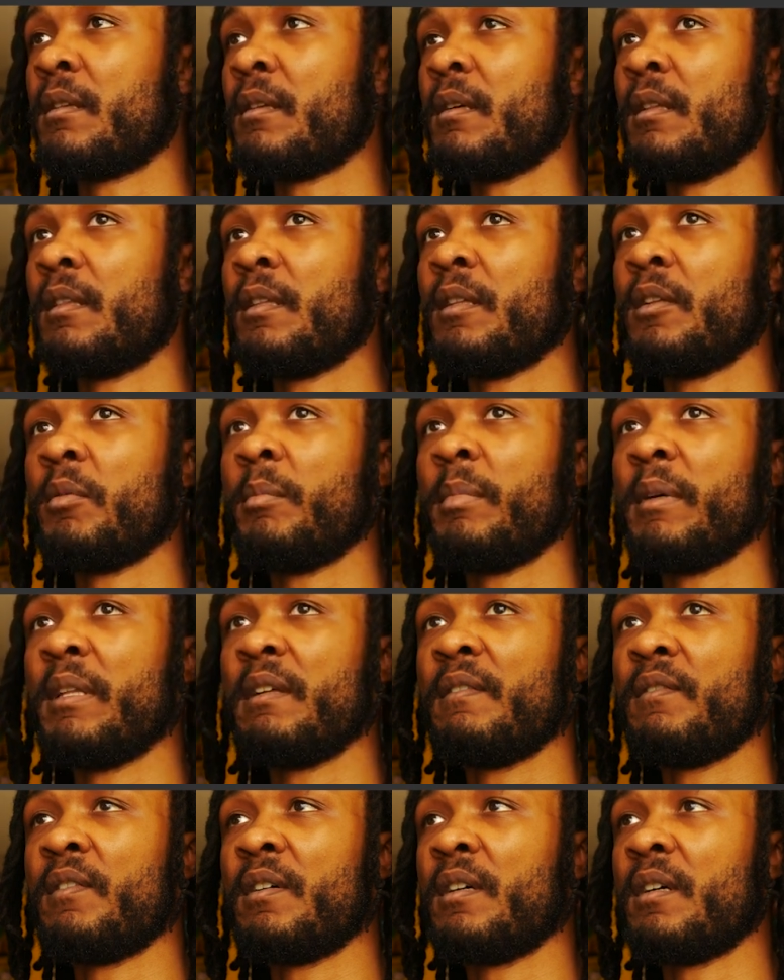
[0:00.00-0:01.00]
a little bit
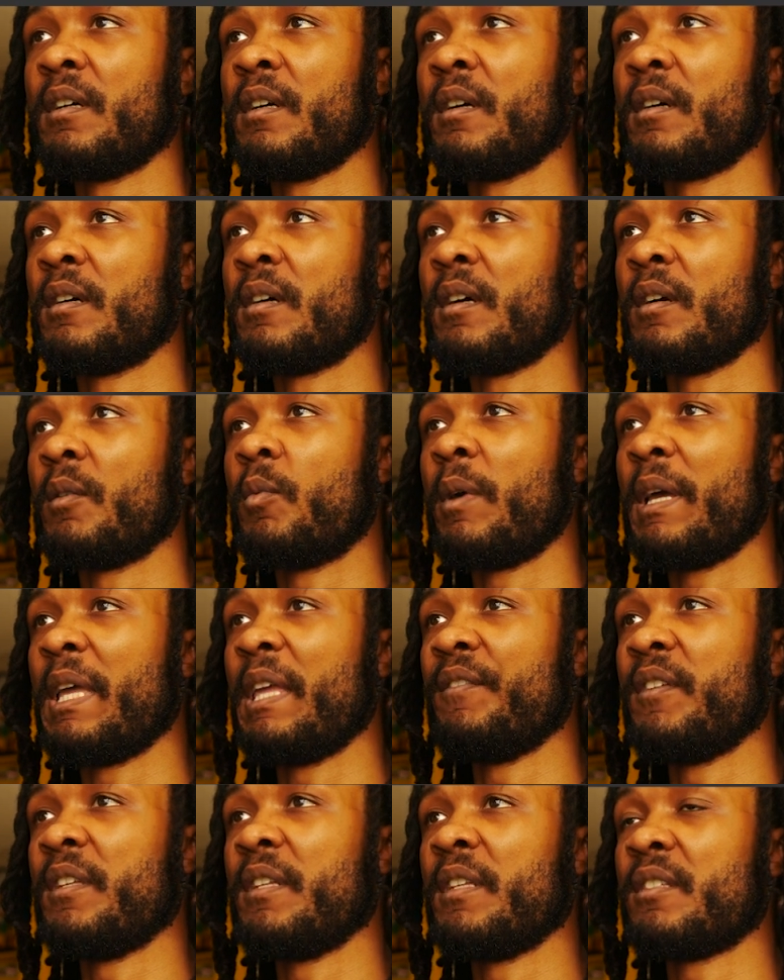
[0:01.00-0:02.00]
of a
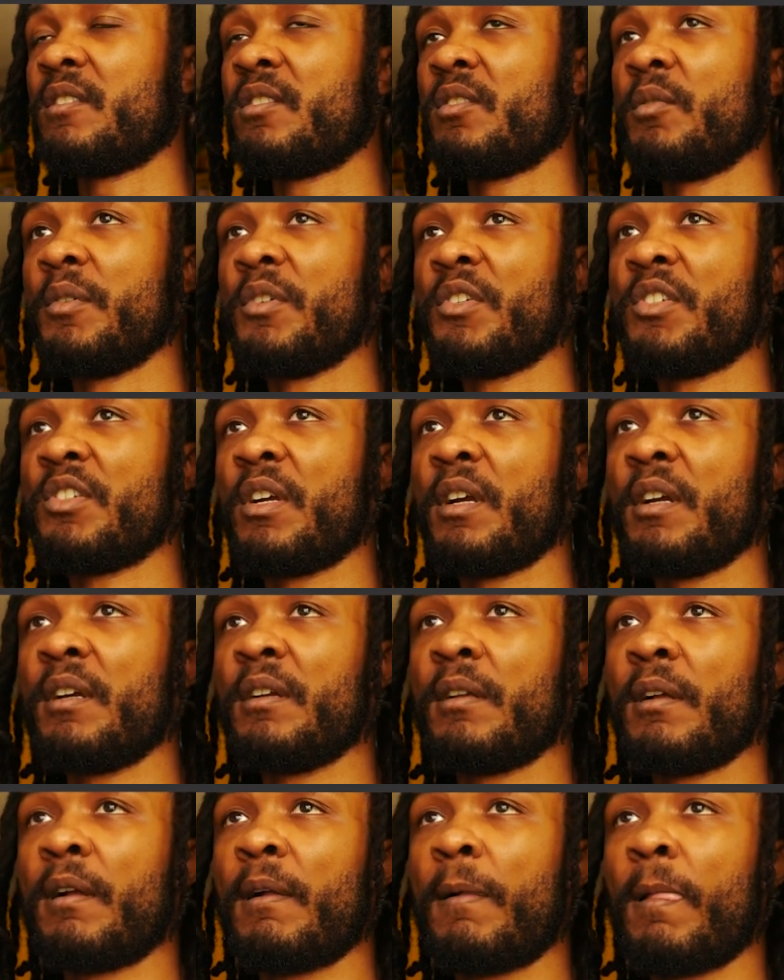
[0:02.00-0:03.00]
waviness to a shirt.